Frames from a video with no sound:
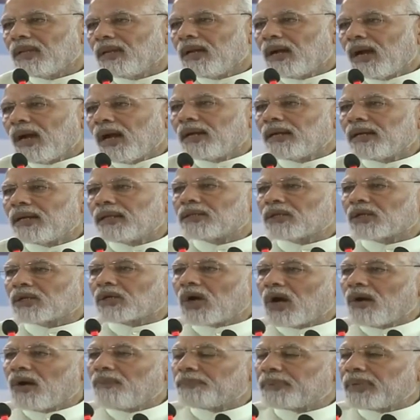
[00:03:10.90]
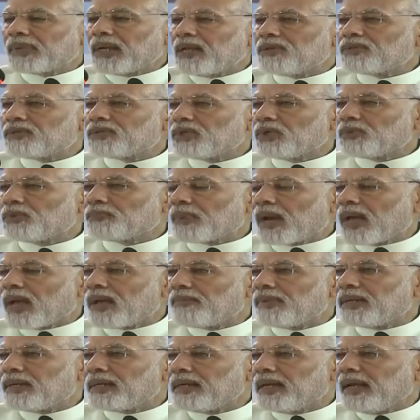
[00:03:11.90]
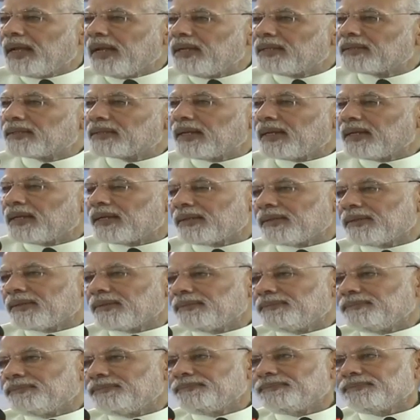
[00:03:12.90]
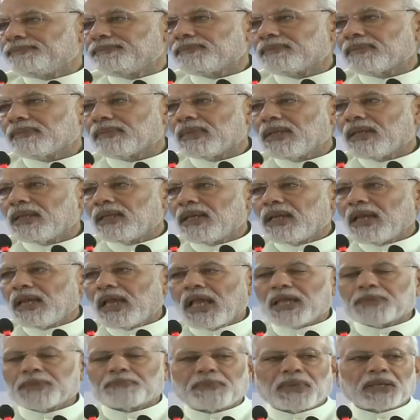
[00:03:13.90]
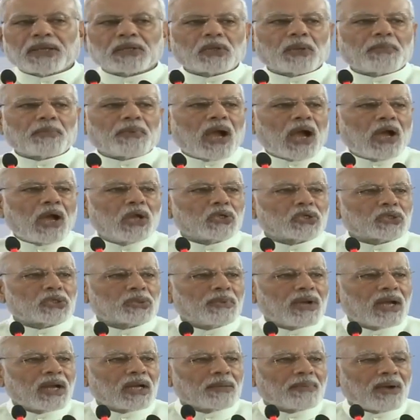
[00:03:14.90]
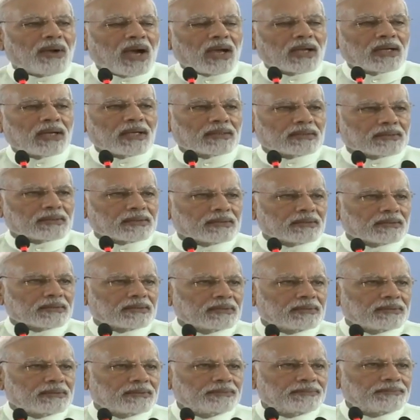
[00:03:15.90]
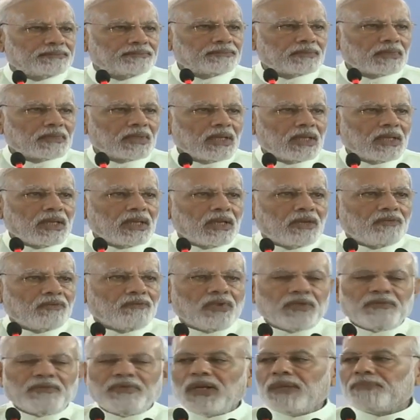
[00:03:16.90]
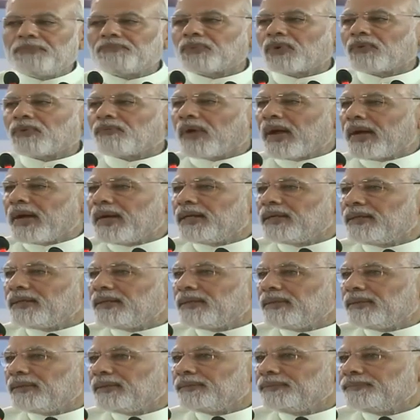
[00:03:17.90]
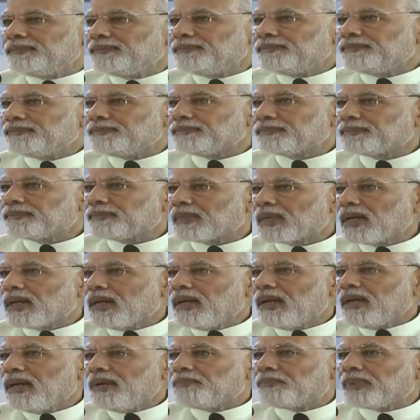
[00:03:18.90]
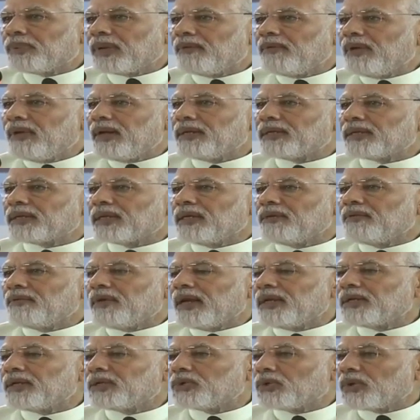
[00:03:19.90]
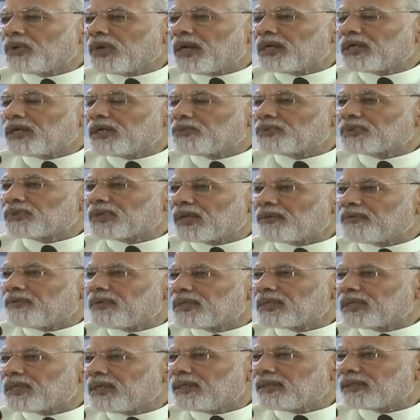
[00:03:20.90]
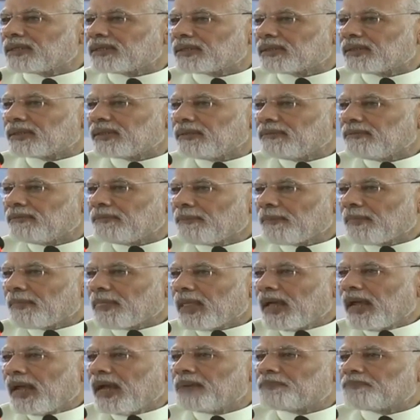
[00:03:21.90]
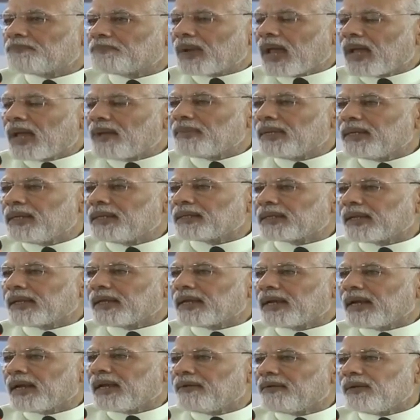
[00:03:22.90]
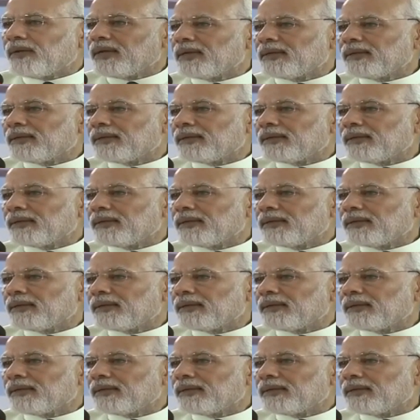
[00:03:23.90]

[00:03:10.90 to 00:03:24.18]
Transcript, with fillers: Under the comprehensive primary health care aspect of Ayushman Bharat, we will provide preventive and curative services at primary care level